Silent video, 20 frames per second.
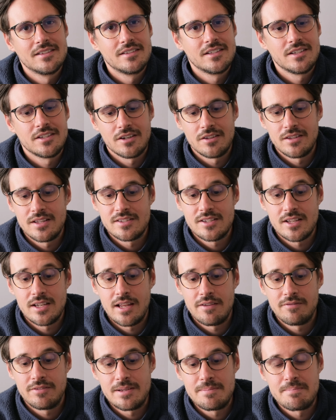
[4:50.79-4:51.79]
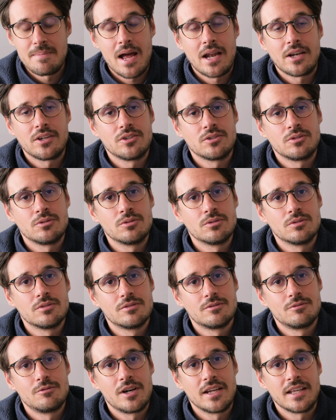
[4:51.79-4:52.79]
you know, there's a lovely manual
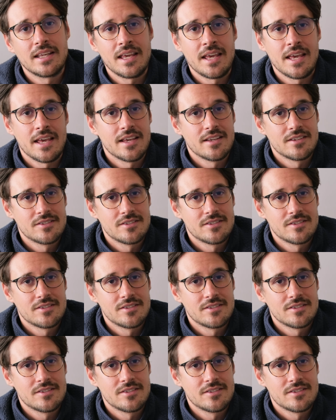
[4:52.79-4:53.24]
ring here.